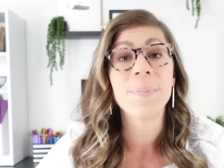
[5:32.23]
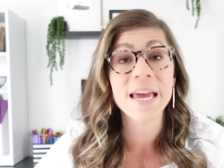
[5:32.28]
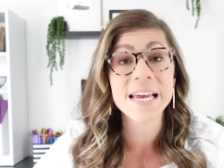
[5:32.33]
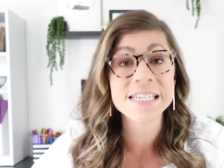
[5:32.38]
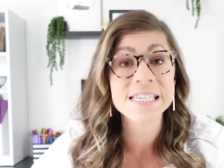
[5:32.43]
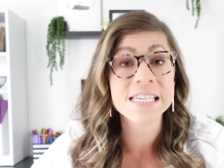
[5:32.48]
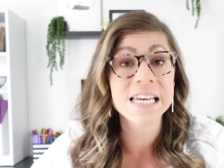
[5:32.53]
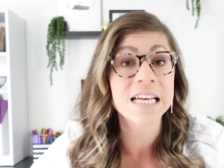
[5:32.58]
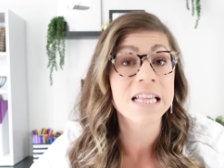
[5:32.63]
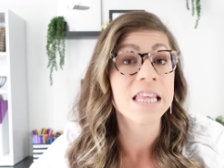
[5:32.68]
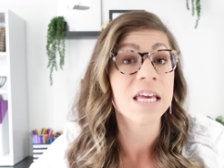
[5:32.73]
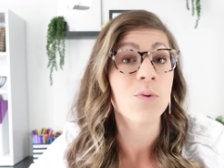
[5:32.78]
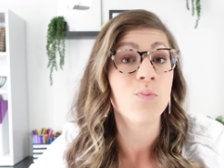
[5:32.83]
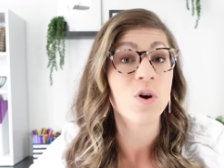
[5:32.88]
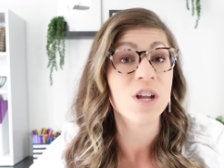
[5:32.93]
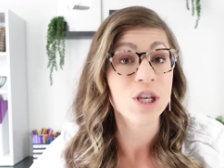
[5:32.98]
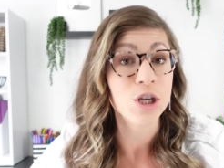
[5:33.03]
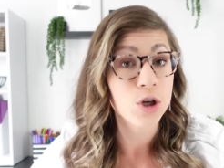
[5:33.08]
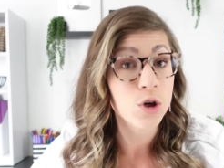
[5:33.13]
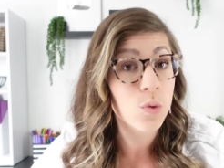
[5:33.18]
Basically,
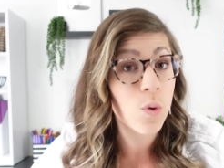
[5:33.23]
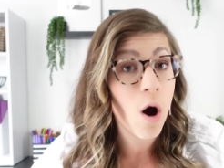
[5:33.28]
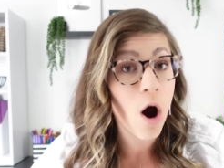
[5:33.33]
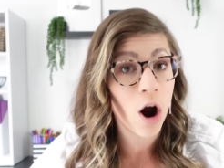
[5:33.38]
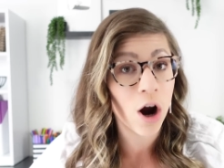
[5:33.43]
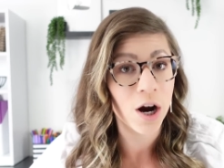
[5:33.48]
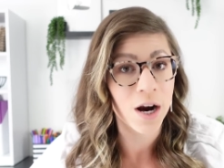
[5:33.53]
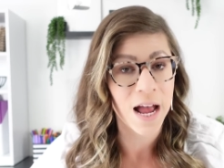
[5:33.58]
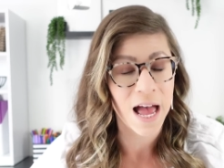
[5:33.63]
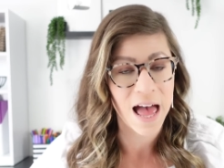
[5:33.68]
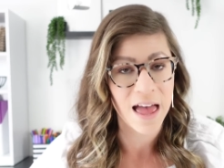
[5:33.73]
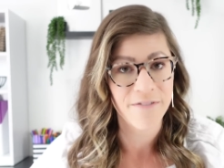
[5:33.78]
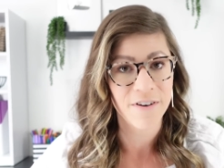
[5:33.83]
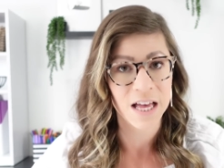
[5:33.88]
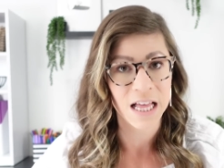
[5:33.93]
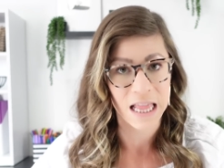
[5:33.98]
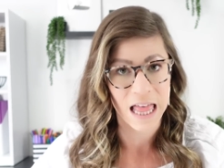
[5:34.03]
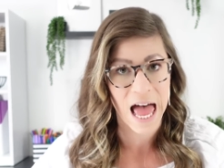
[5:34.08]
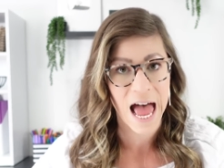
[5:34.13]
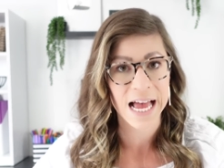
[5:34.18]
when you archive
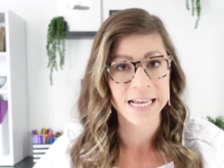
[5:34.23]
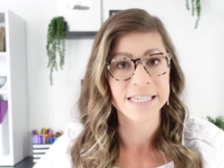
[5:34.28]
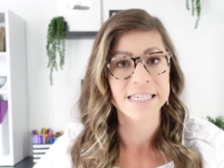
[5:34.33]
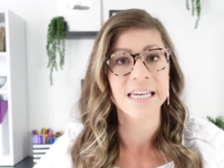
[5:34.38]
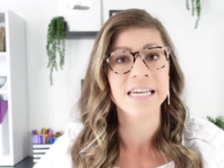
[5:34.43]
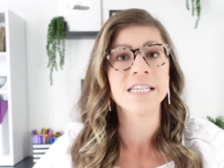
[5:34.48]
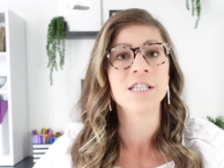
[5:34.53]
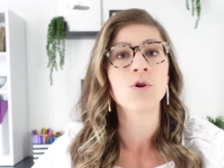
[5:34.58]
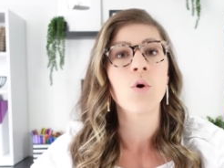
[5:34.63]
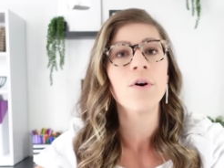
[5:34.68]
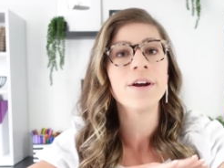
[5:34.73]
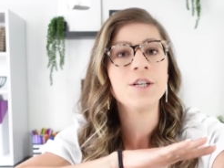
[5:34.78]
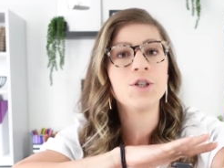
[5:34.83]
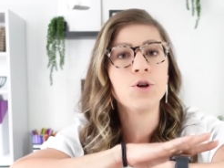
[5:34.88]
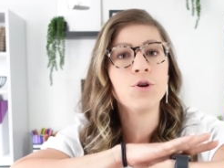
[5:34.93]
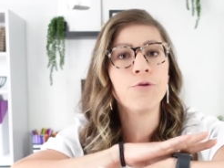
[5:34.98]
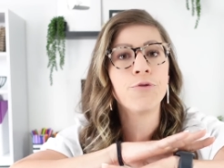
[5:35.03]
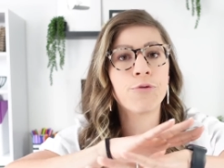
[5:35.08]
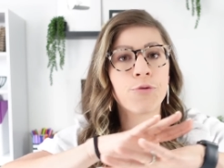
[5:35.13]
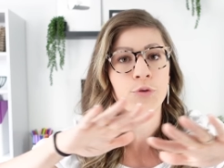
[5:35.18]
a class, it's going
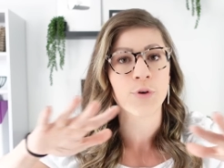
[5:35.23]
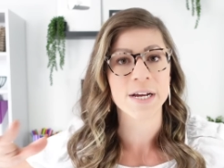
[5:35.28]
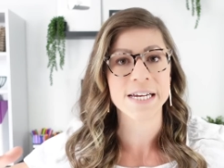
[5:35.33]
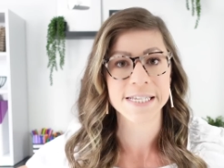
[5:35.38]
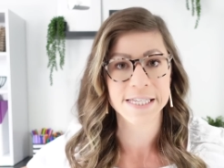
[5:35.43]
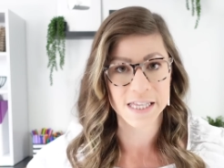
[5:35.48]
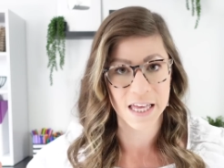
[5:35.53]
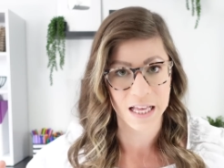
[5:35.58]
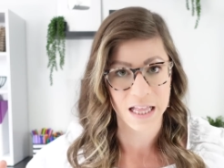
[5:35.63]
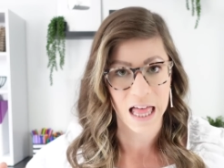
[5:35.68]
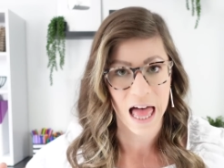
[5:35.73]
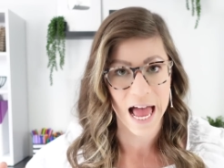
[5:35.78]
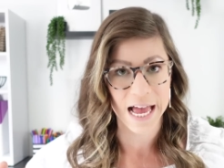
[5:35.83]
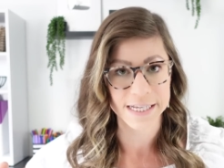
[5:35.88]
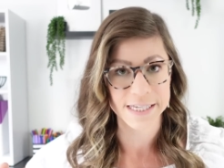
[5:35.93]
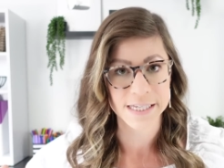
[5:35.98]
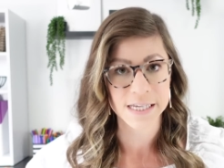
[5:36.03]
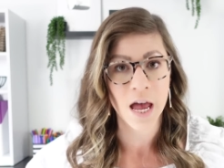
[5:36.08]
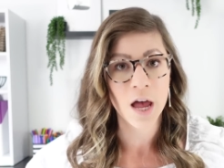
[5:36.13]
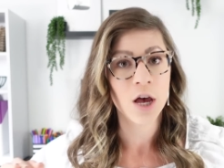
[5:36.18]
to freeze the
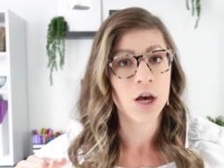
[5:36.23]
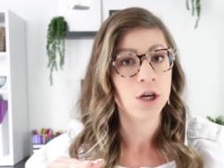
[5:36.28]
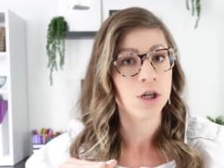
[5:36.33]
class.